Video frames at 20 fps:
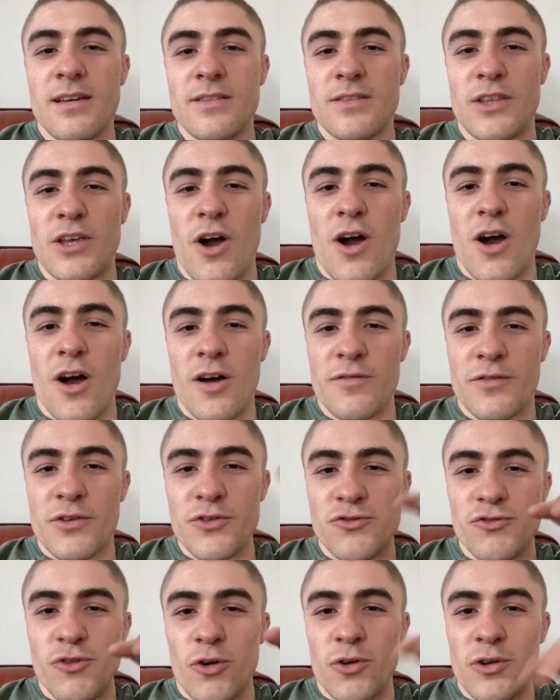the art of
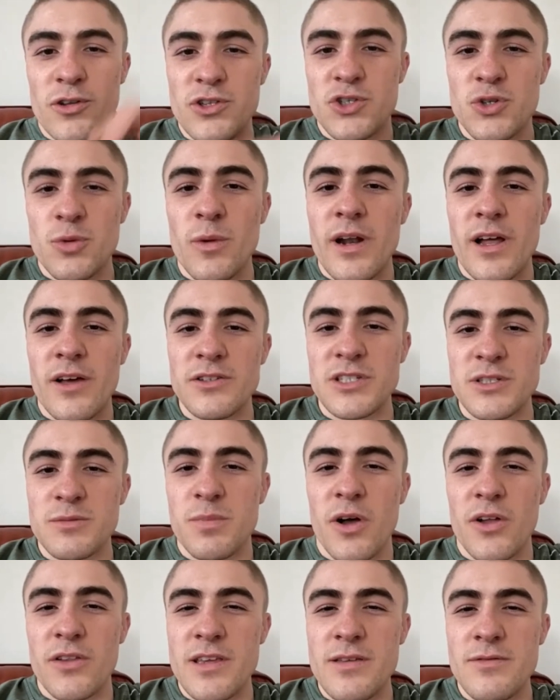controlling someone else's
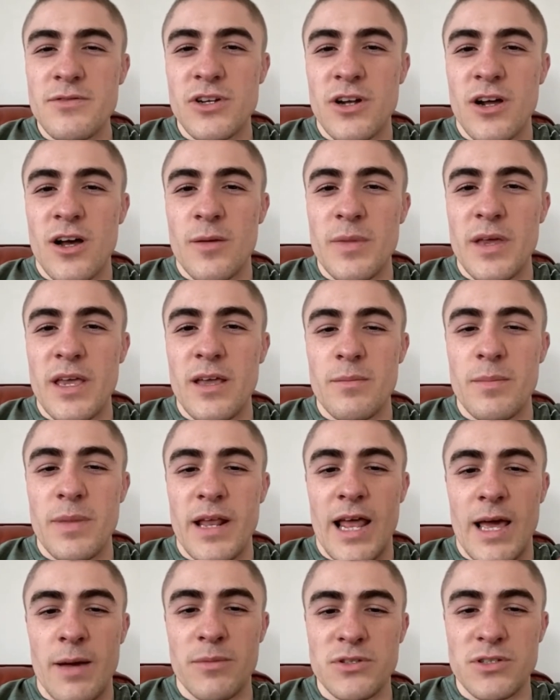body. Do you know what I mean?
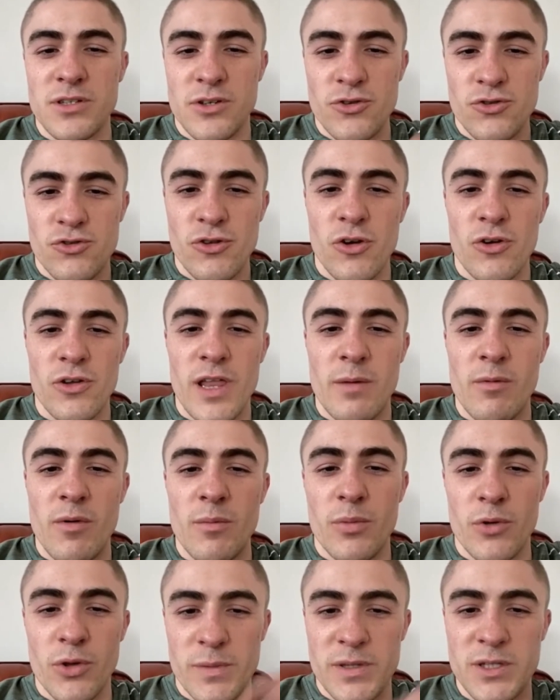Being able to control them
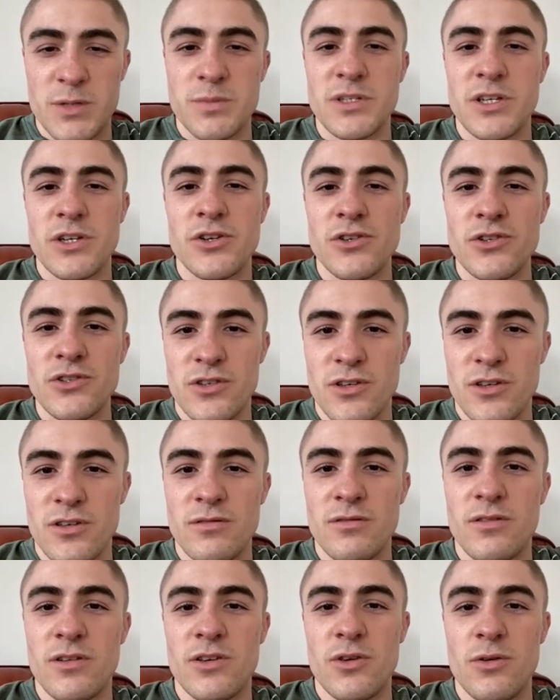and put them into positions
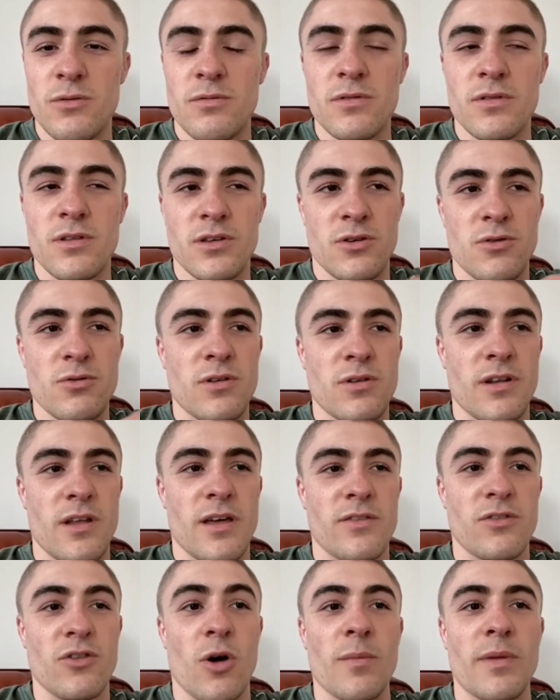that you
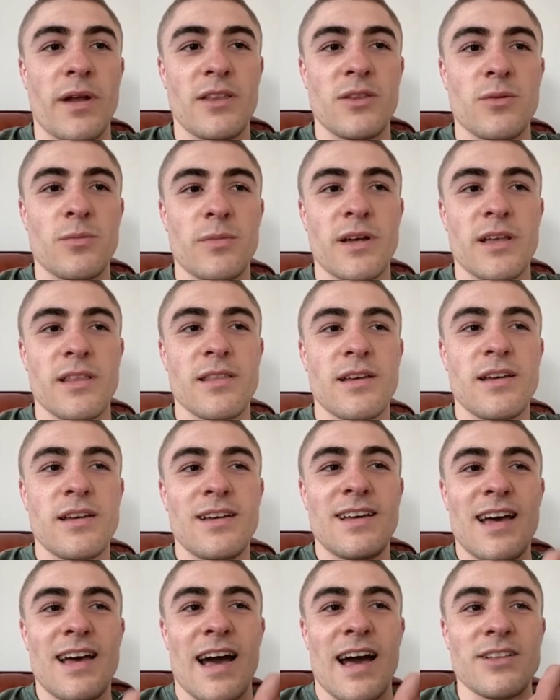can dominate them with.
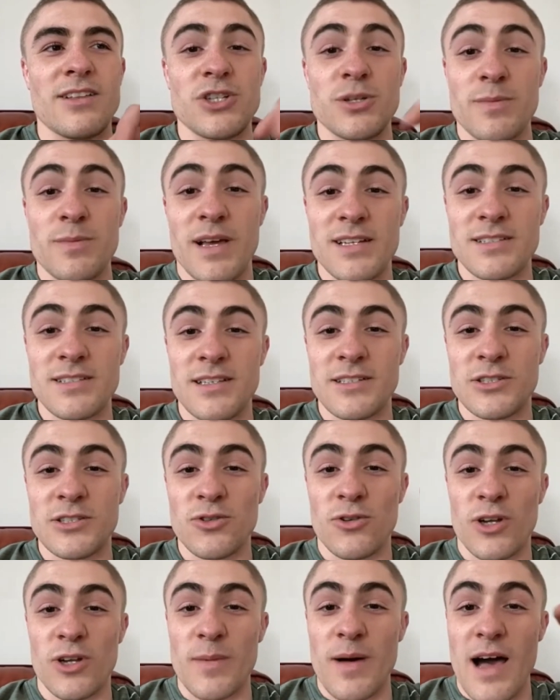And gymnastics is
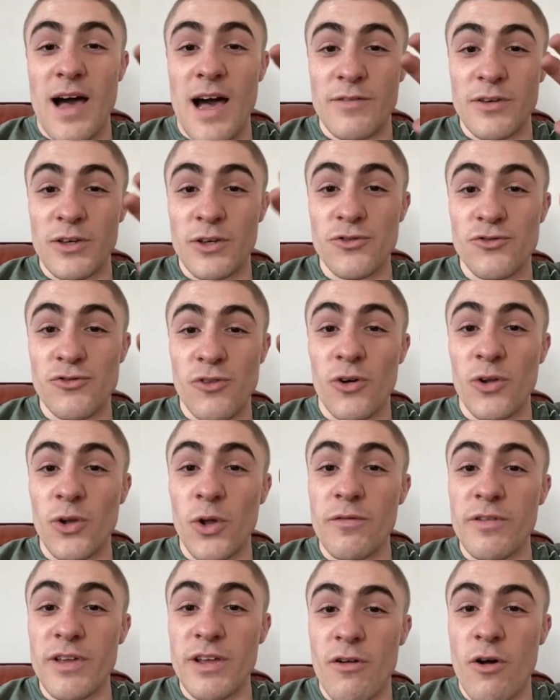all about having control
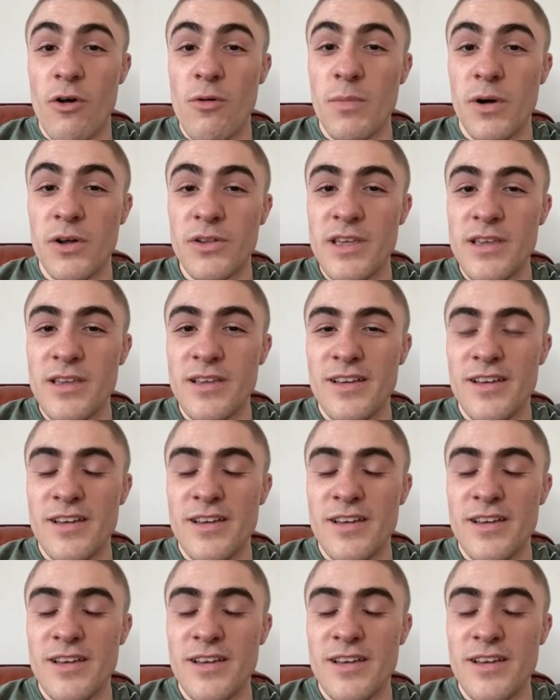over your own body.